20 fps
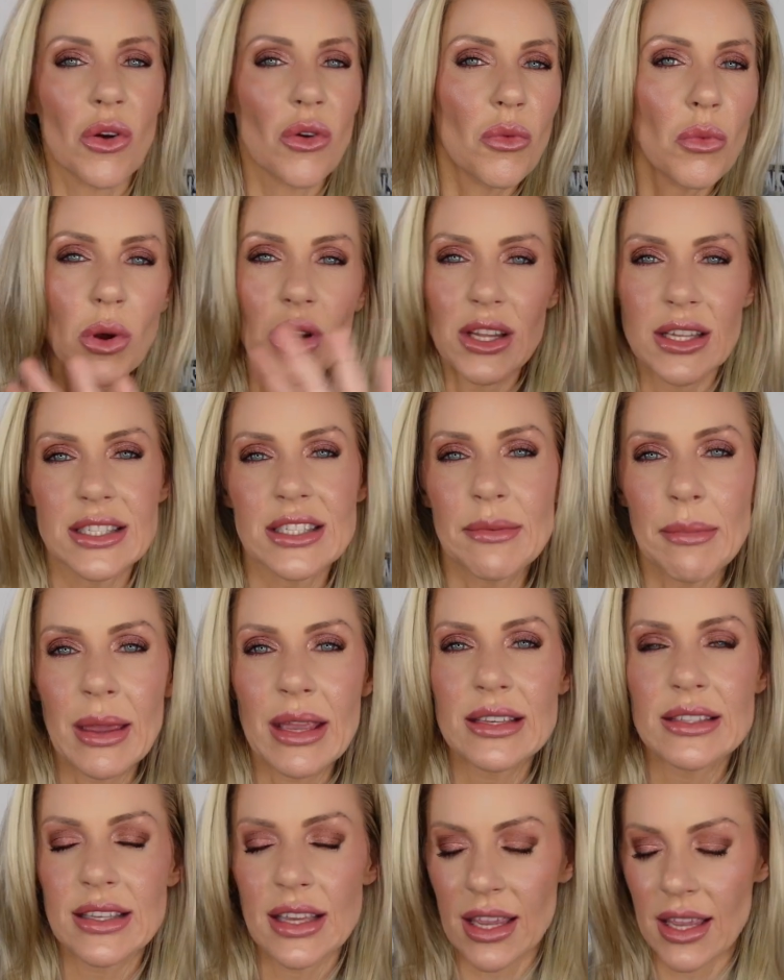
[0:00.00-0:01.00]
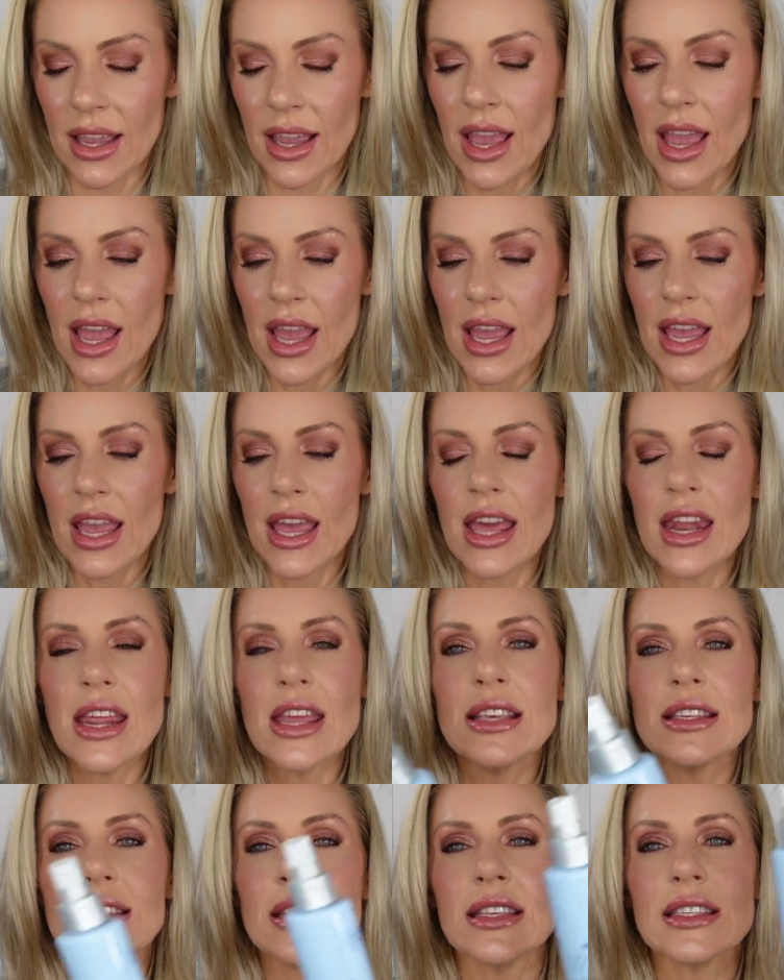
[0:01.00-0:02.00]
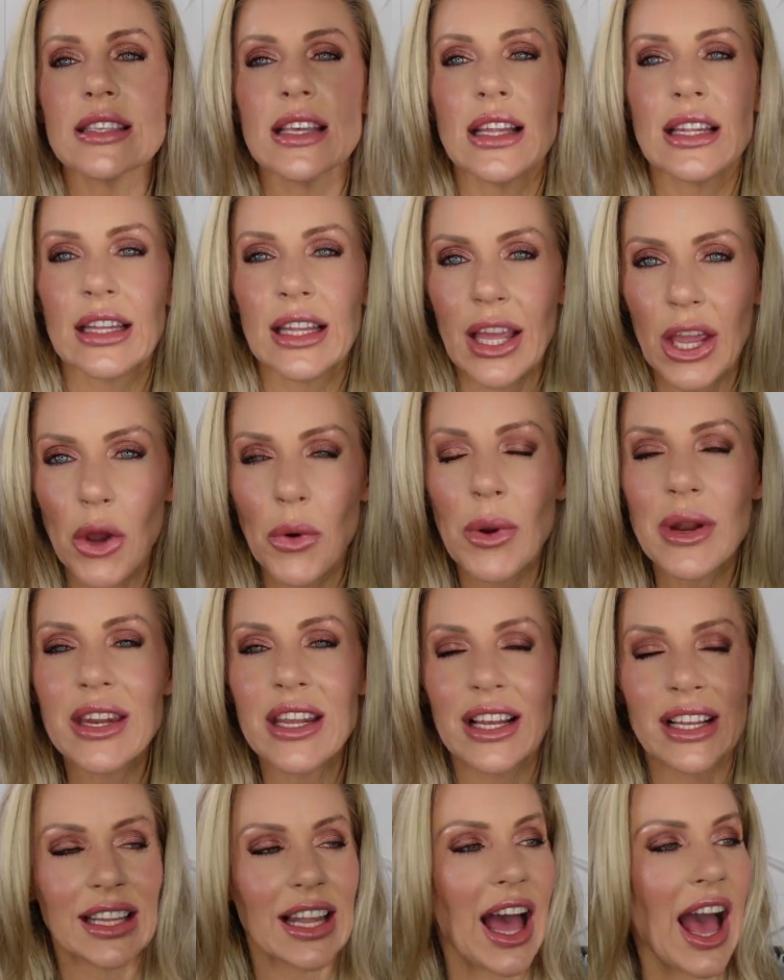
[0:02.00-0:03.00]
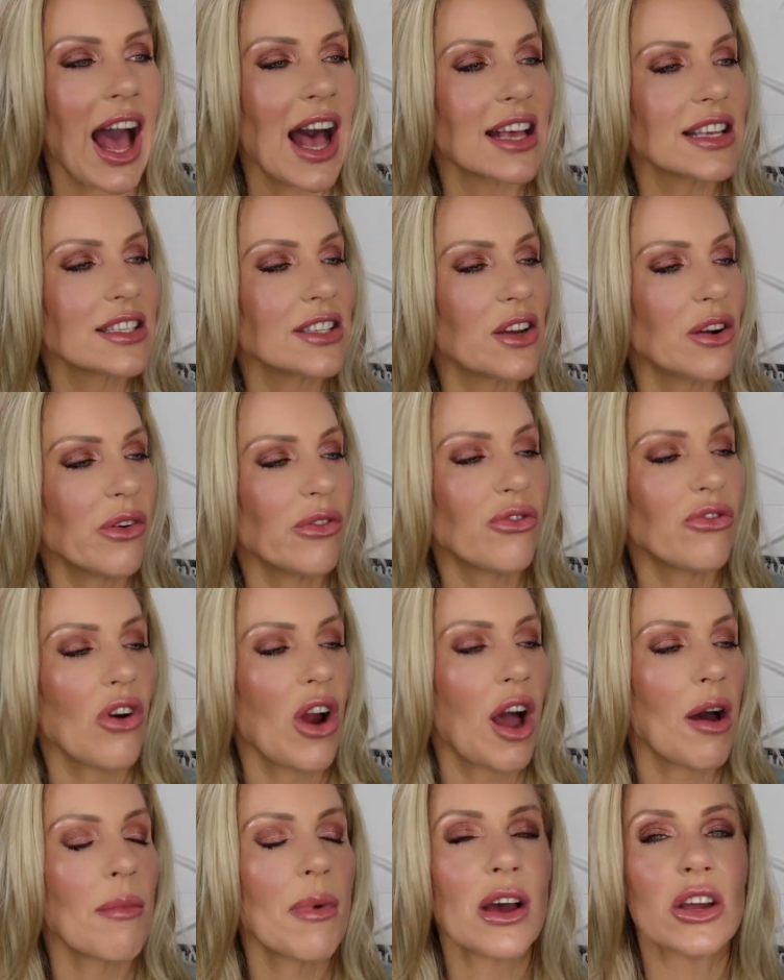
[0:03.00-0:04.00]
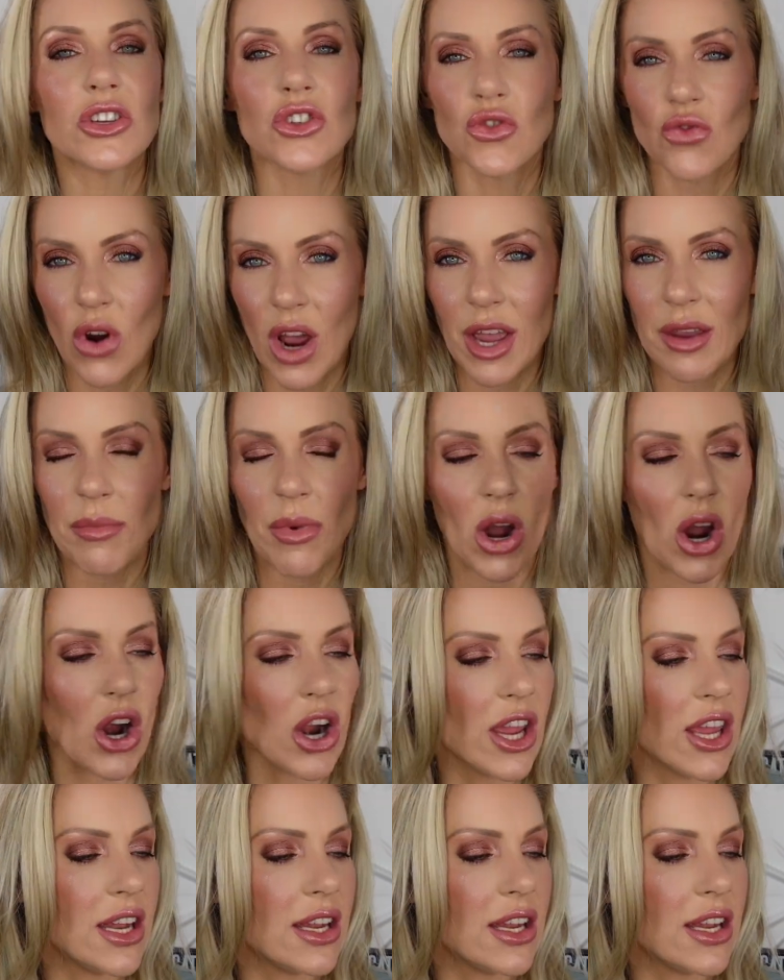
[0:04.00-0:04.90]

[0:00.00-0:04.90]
Well, it's amazing. It is this liquid glass from Drybar.